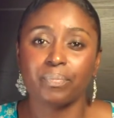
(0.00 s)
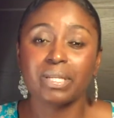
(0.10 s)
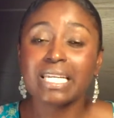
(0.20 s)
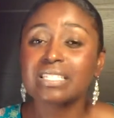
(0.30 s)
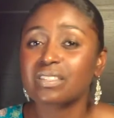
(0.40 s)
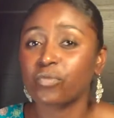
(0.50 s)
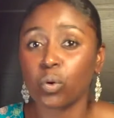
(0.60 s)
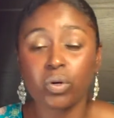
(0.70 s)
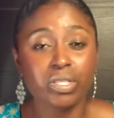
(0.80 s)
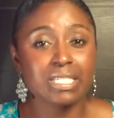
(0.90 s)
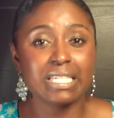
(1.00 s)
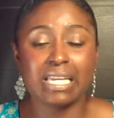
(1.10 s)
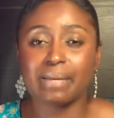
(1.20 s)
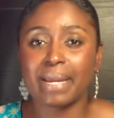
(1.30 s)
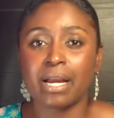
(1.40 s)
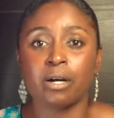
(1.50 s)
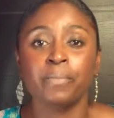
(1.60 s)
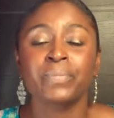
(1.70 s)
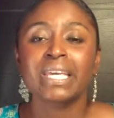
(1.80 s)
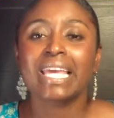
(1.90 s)
Please forward this
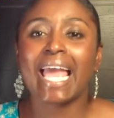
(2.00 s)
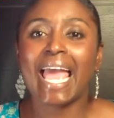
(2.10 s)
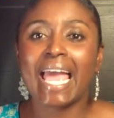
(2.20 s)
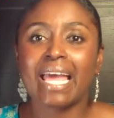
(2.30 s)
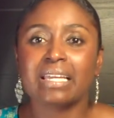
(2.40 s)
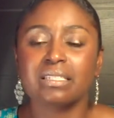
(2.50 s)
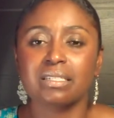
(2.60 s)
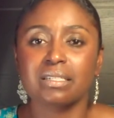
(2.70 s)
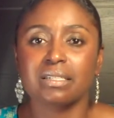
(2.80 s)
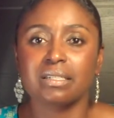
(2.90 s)
email and